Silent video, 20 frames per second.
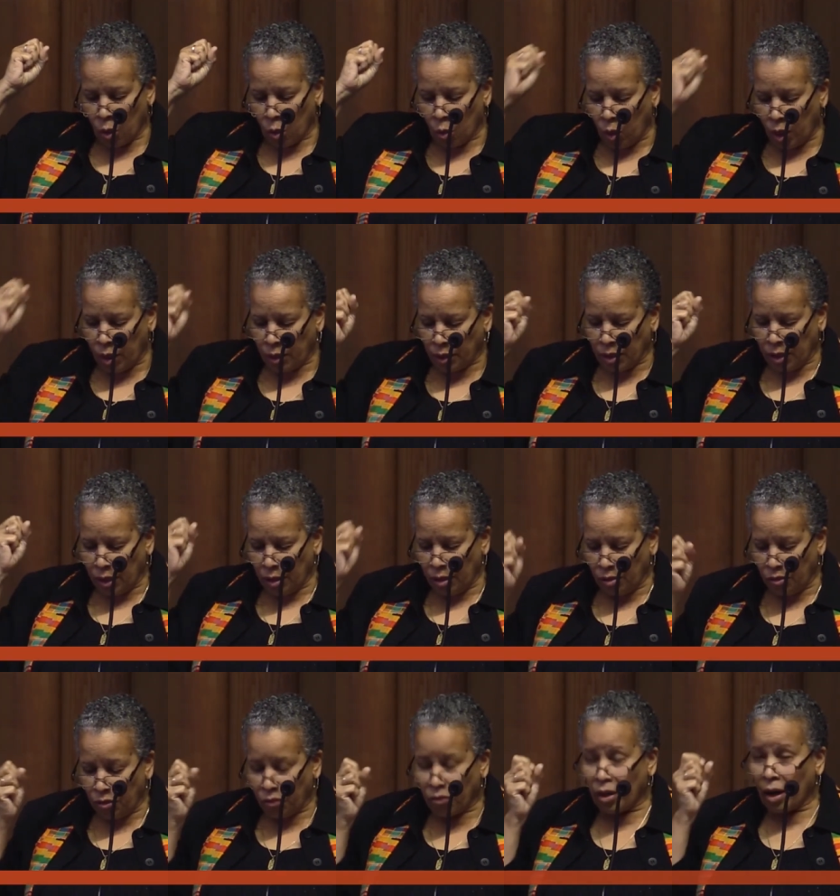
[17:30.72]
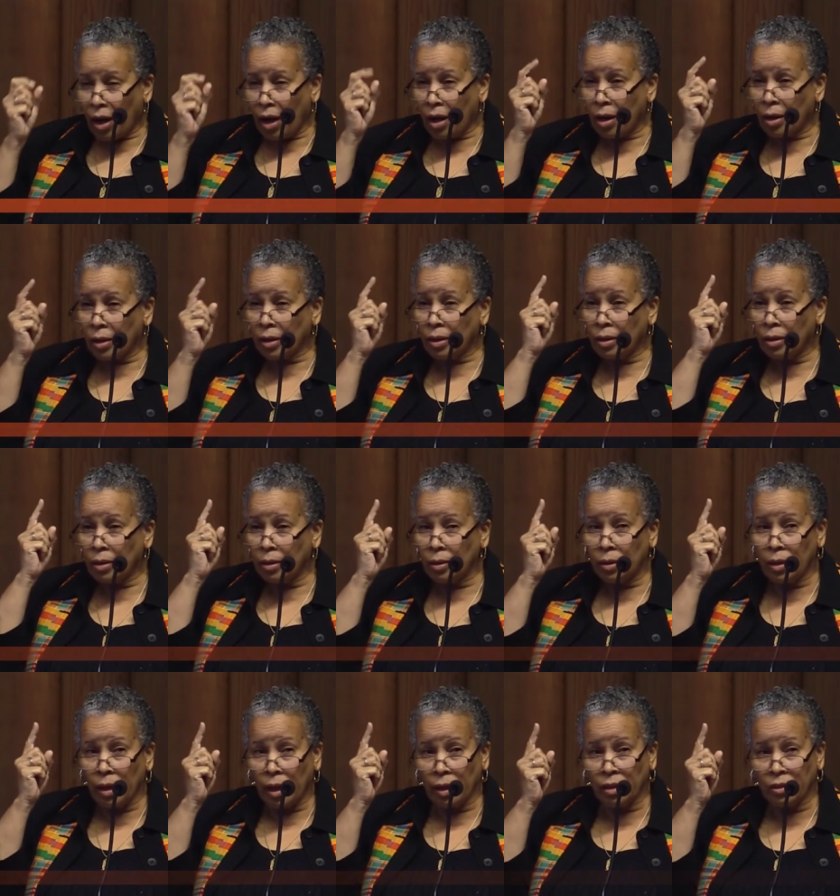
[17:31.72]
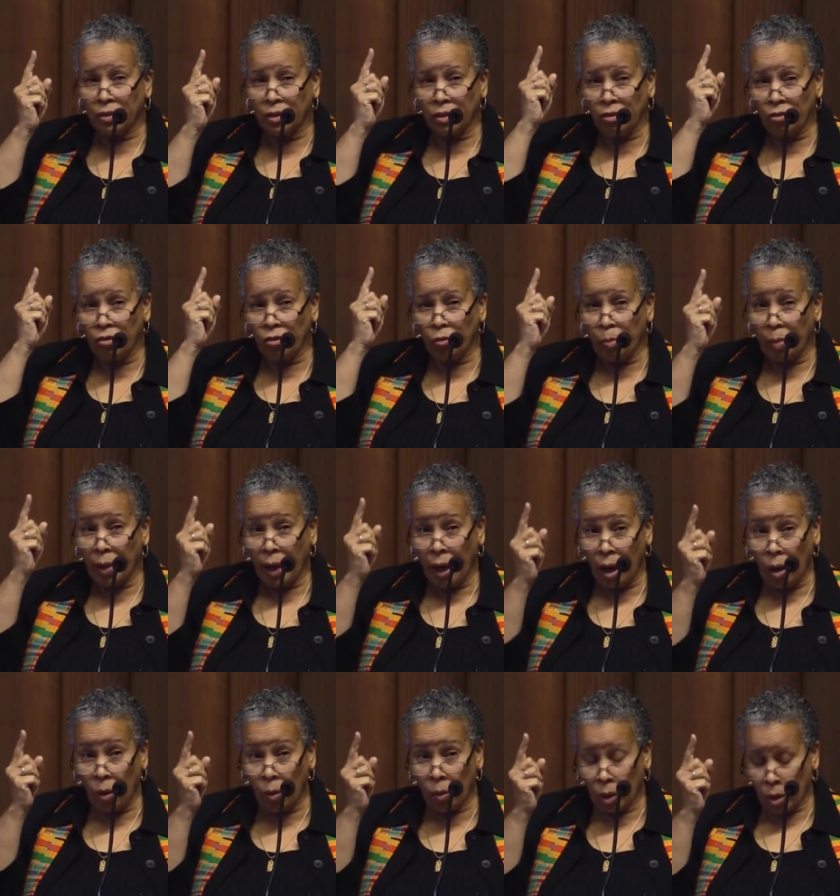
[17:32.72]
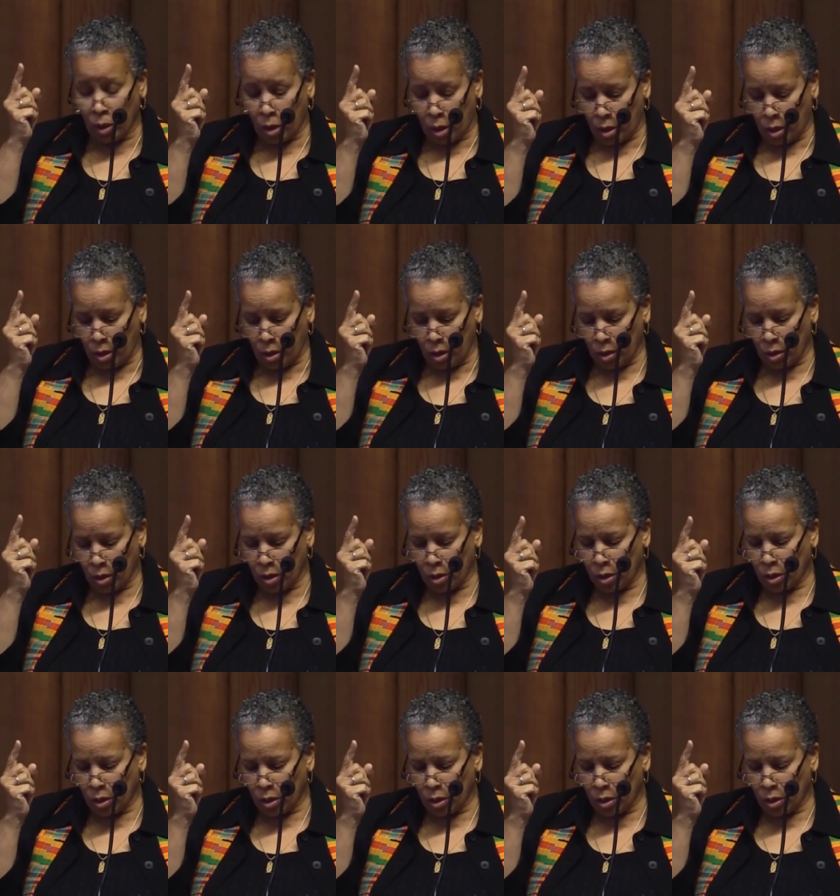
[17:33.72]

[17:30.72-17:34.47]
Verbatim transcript: What if our collective power